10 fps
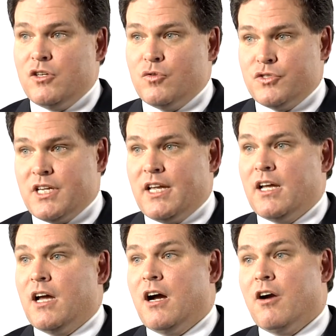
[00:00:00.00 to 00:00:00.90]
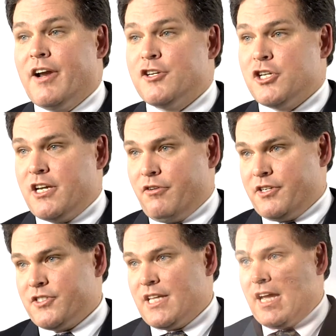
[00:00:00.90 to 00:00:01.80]
using our
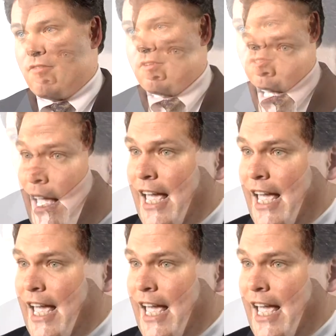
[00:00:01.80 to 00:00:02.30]
engineering staff.